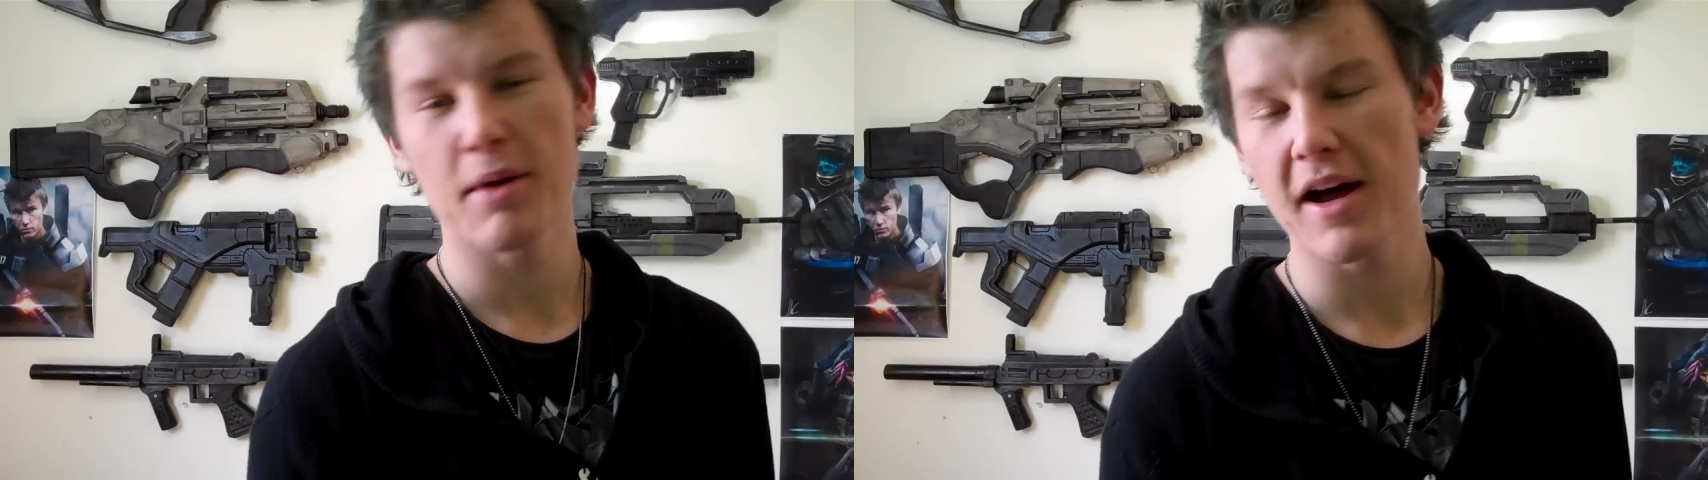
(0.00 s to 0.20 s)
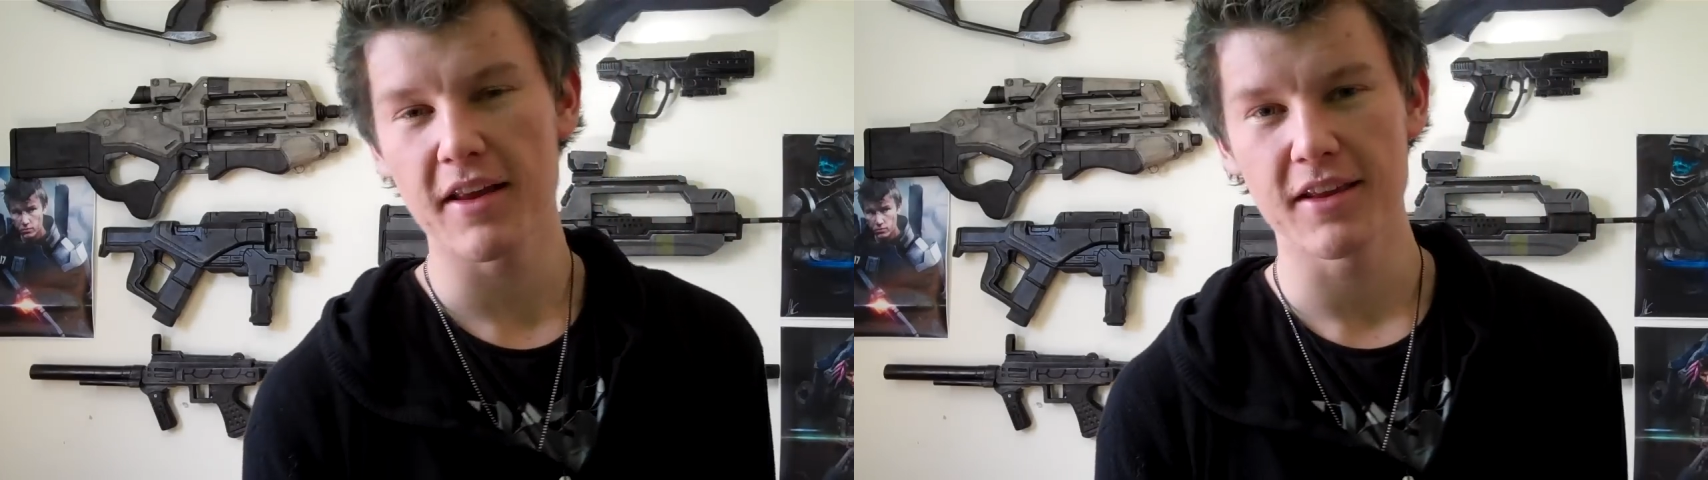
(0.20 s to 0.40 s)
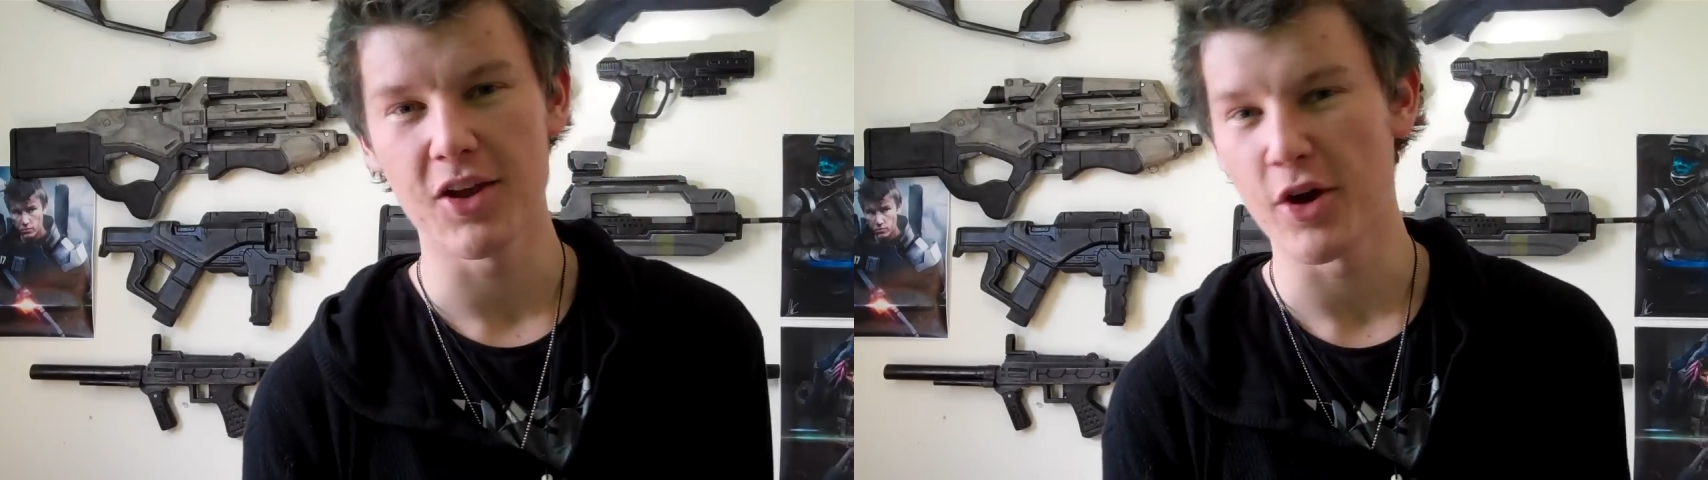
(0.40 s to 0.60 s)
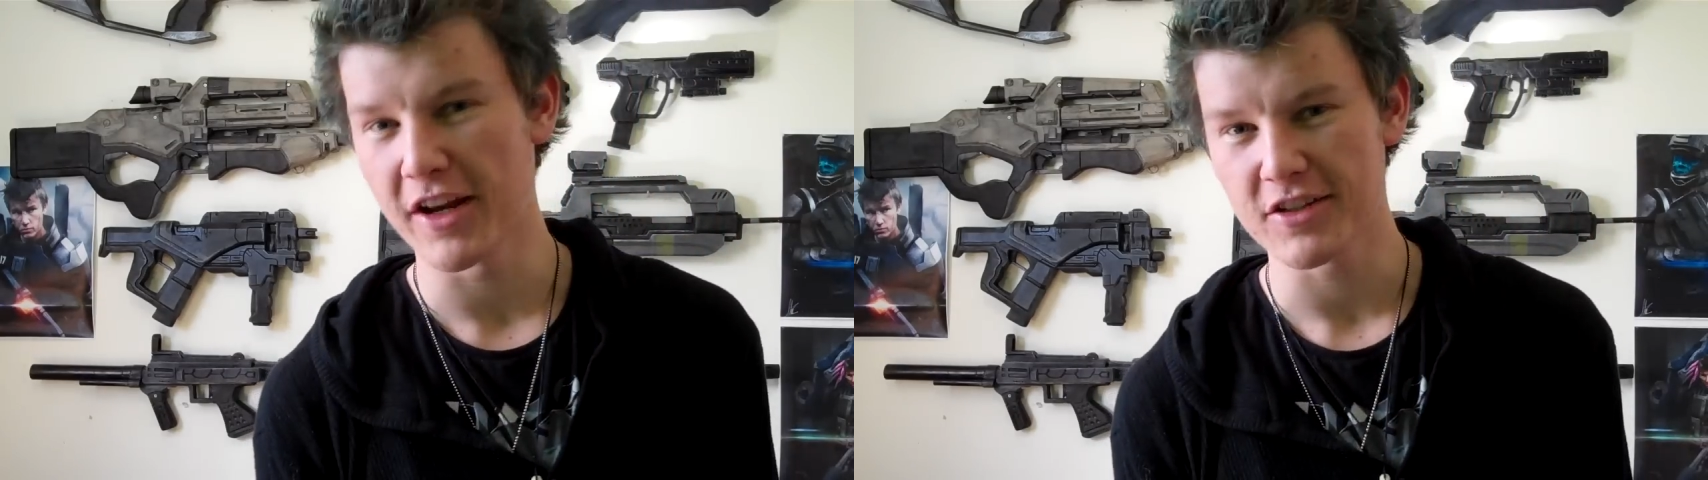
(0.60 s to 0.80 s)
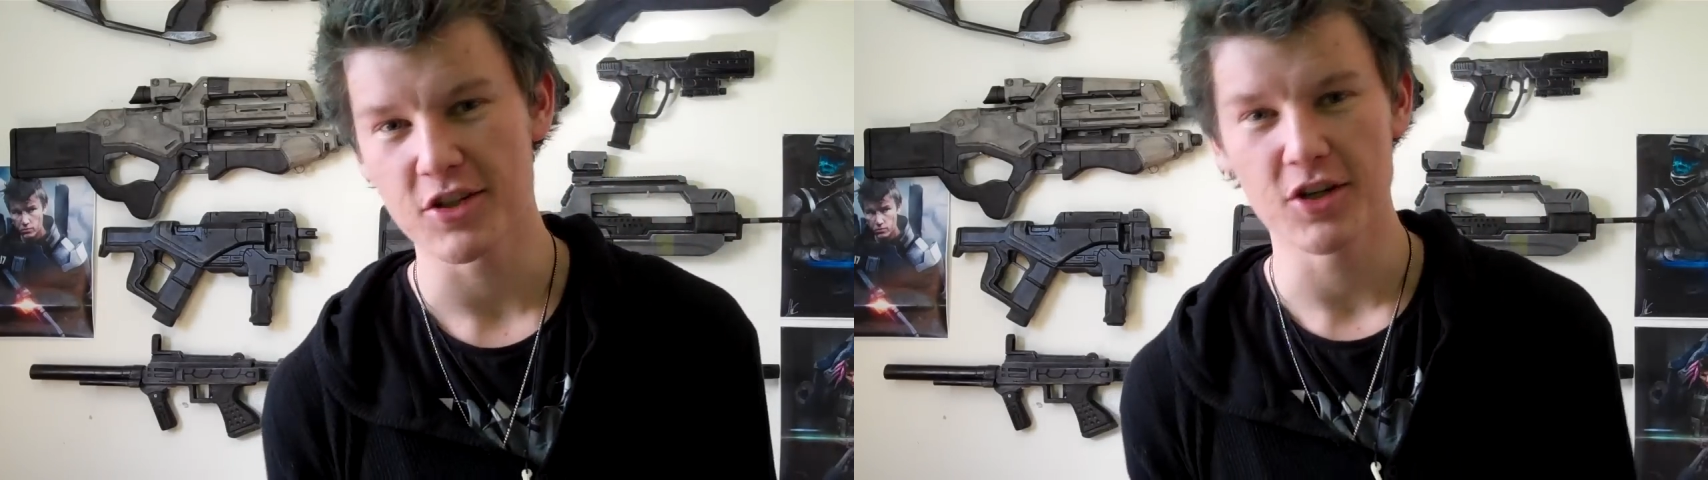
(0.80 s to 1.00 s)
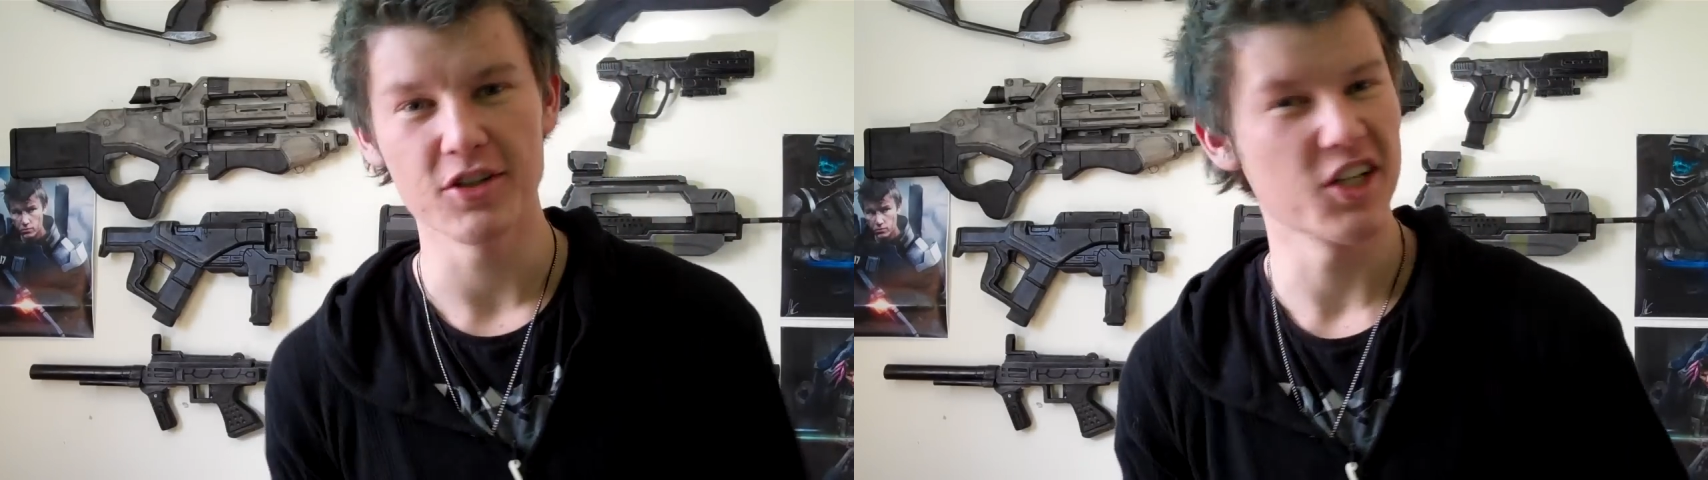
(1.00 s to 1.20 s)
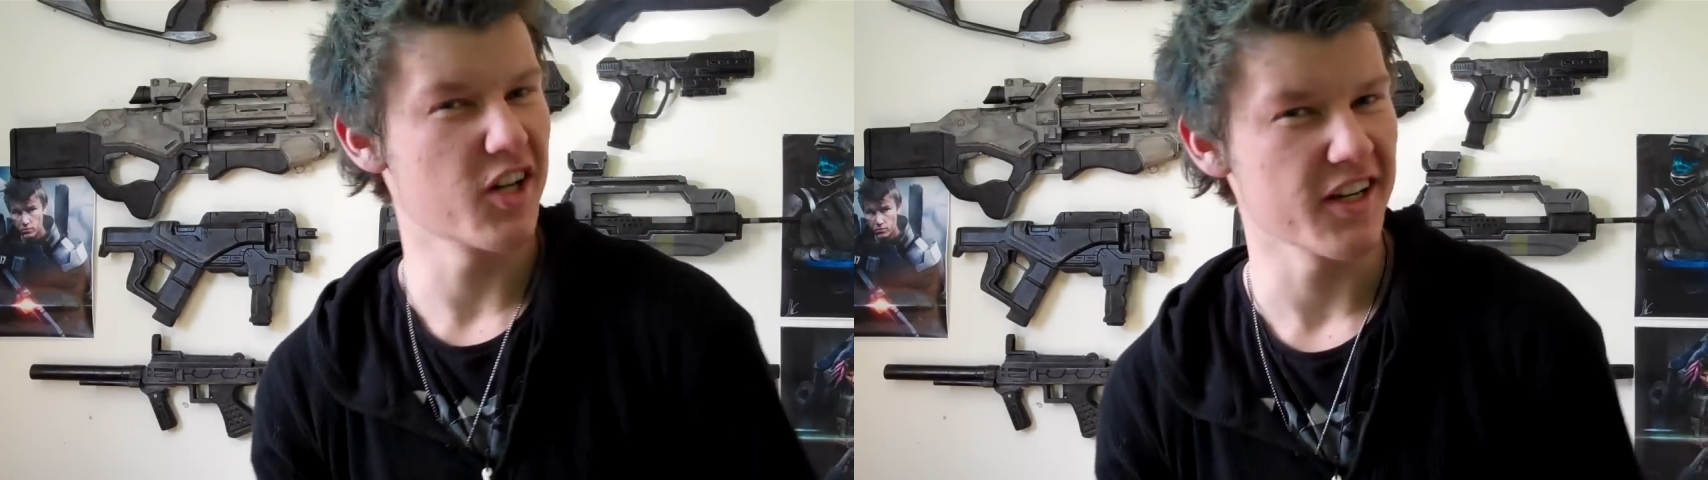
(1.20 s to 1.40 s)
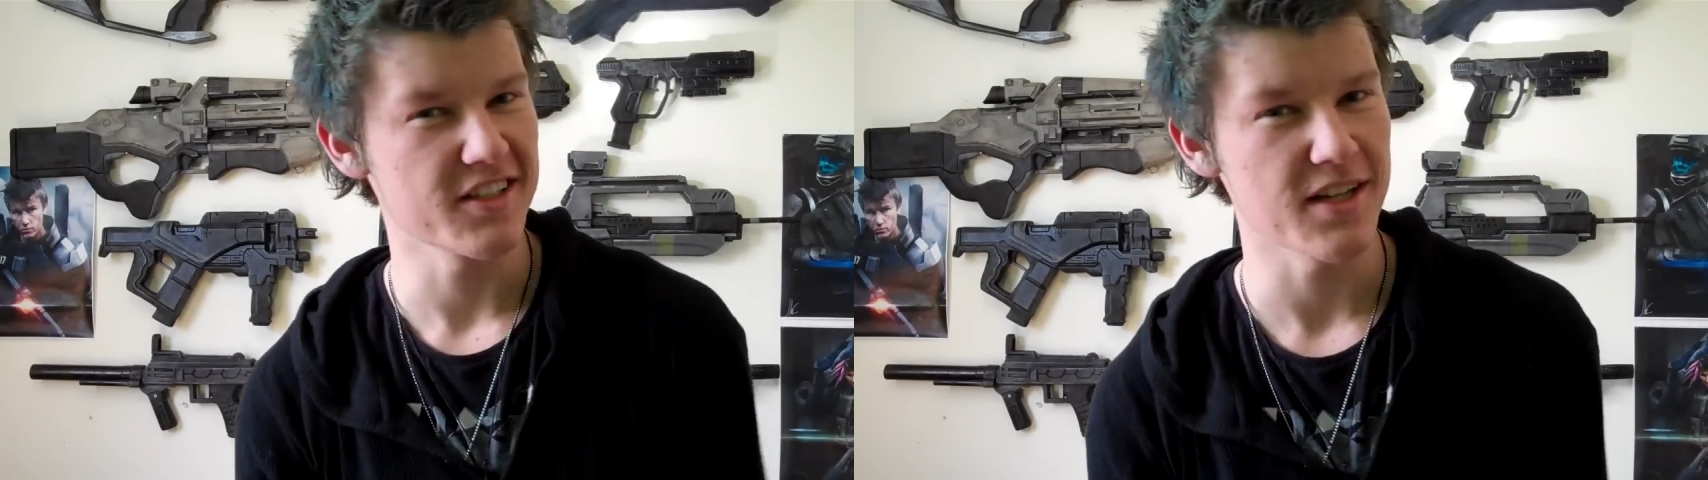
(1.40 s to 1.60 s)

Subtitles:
part of the learning, so you gotta